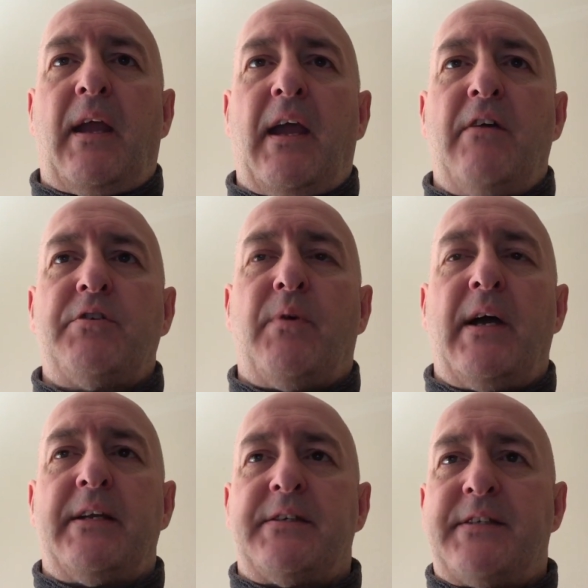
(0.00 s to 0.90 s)
how do
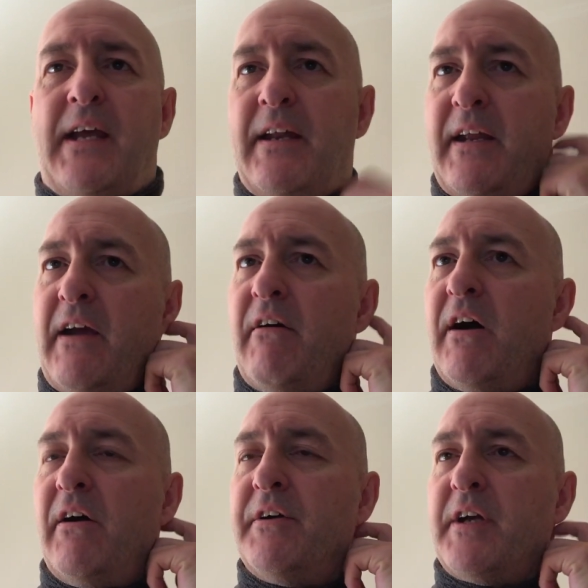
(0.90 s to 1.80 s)
I understand how
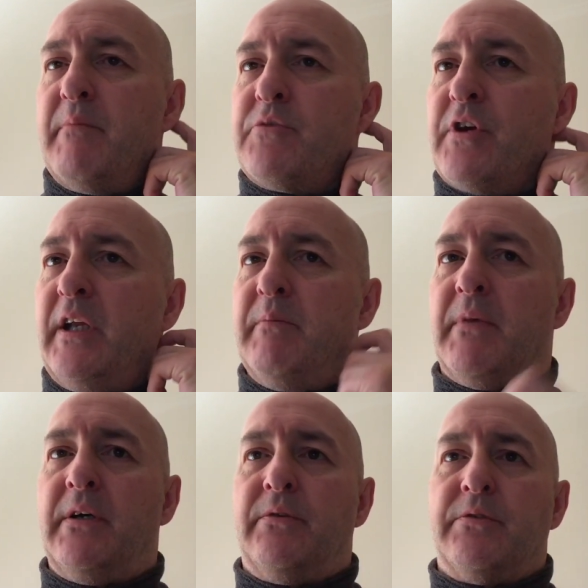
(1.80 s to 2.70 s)
hard I'm training
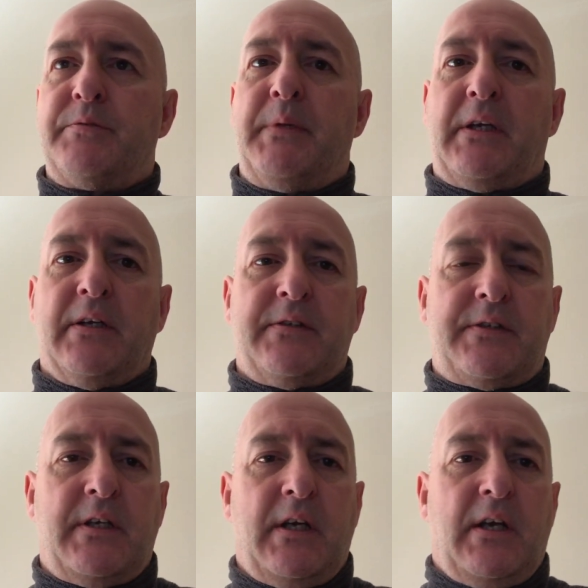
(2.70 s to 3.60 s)
my horse?
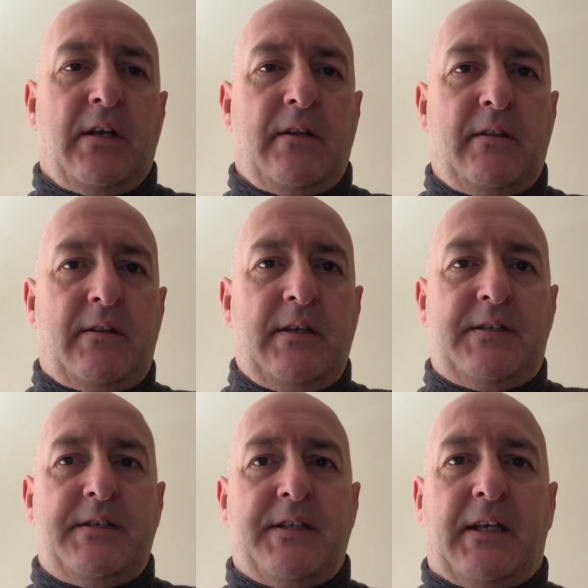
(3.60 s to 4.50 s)
Because
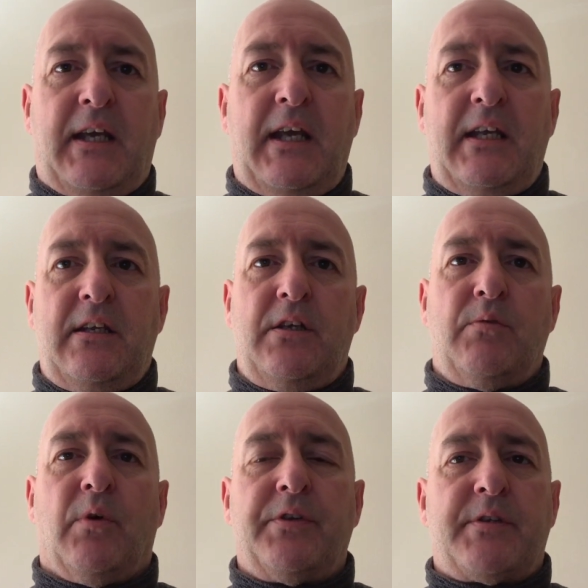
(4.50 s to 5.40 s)
this is the key.
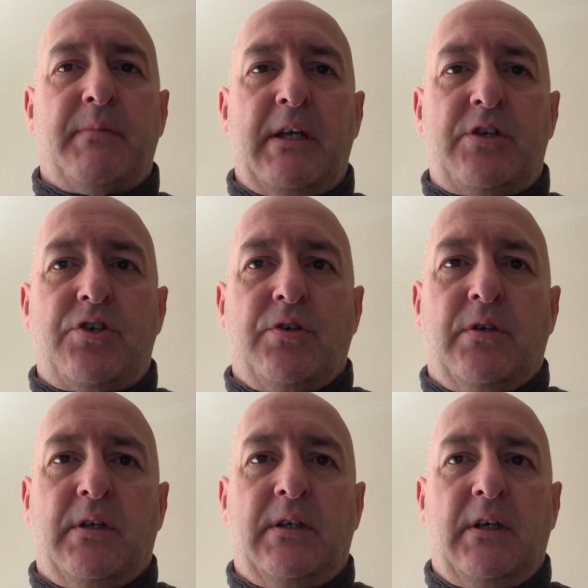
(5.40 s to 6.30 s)
You want to make
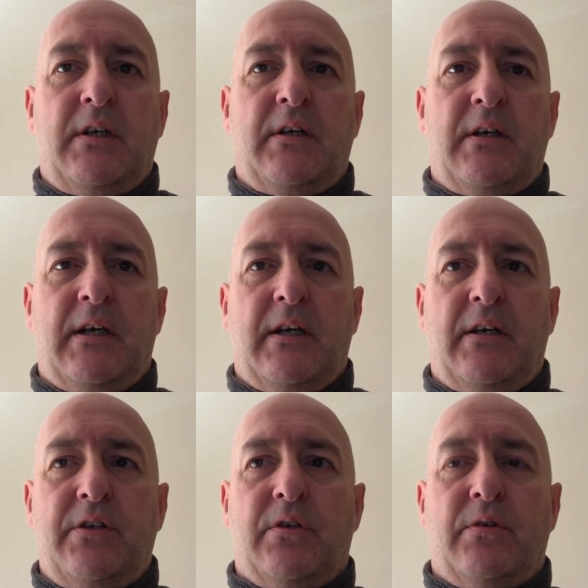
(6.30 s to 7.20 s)
sure
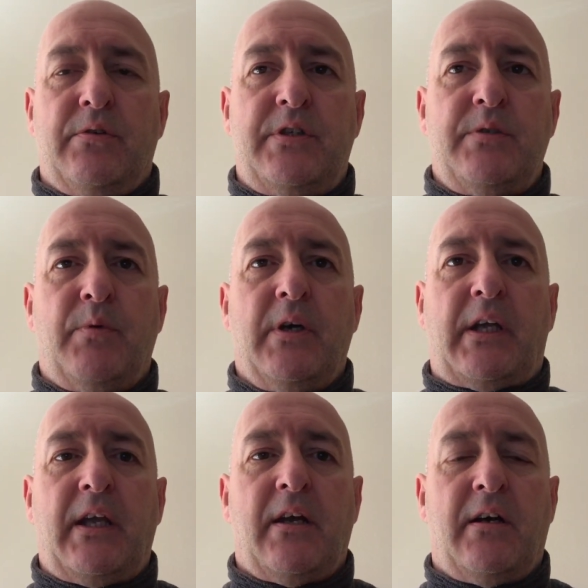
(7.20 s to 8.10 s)
your horse is
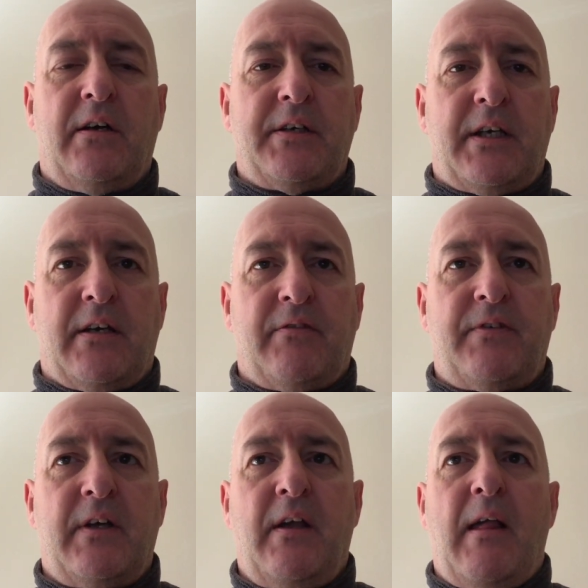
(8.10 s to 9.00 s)
working hard
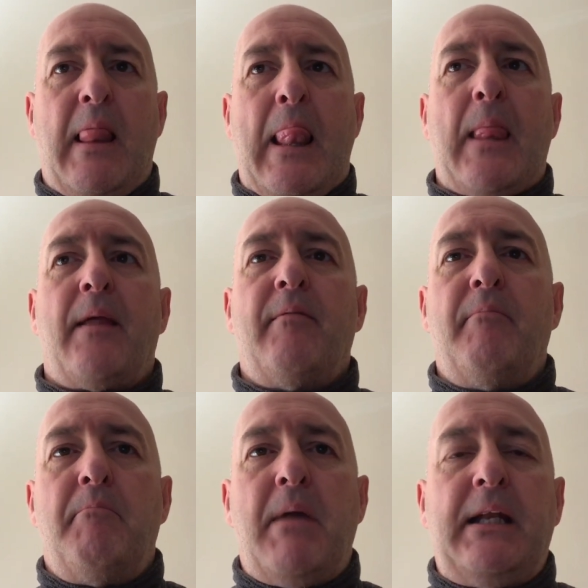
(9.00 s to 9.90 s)
enough.
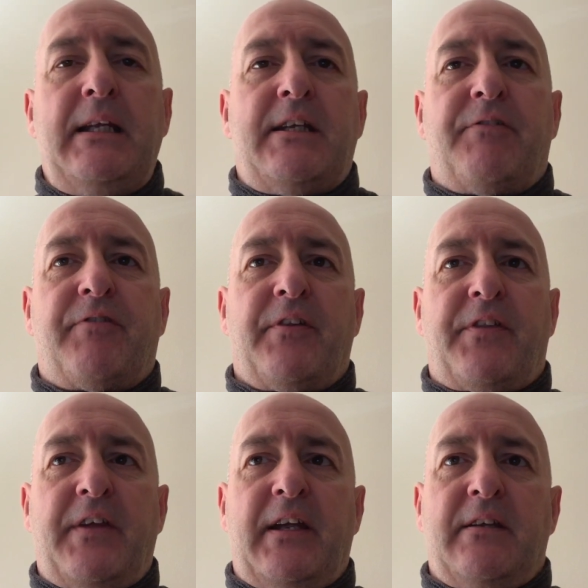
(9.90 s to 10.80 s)
Many different
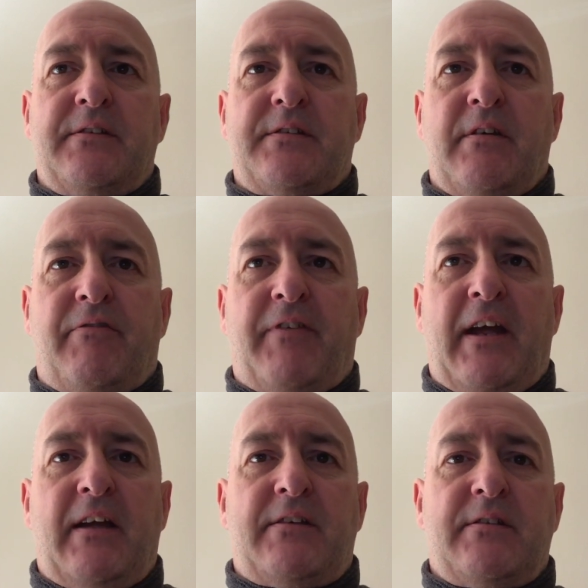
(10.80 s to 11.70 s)
things
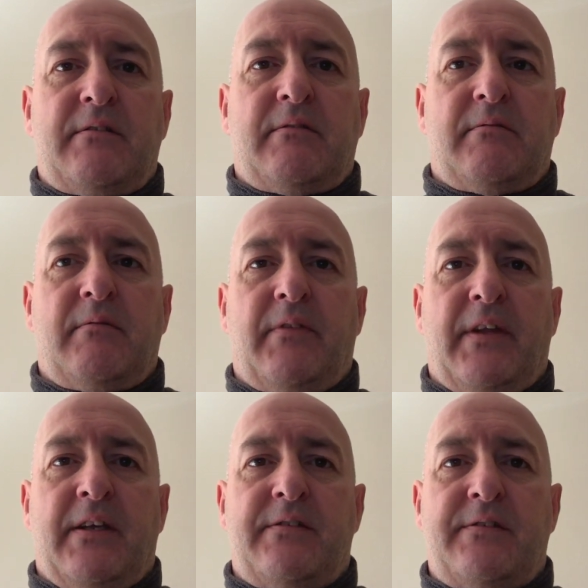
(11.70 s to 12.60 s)
affect
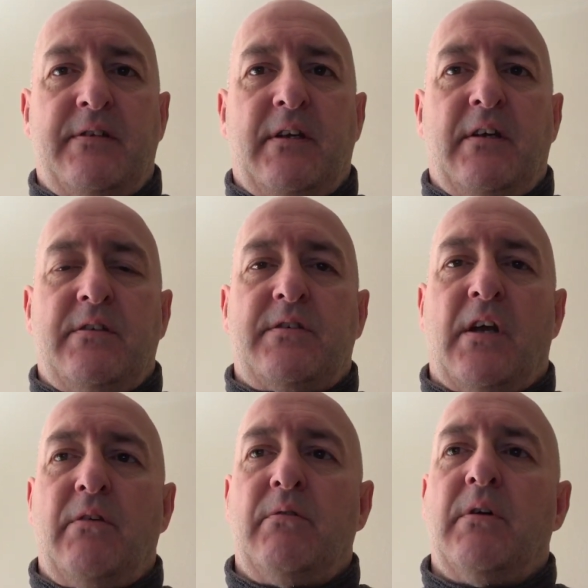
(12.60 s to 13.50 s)
this.
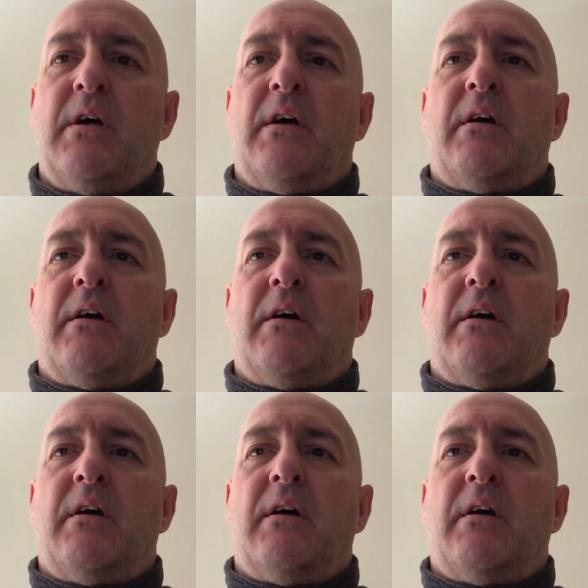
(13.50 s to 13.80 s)
So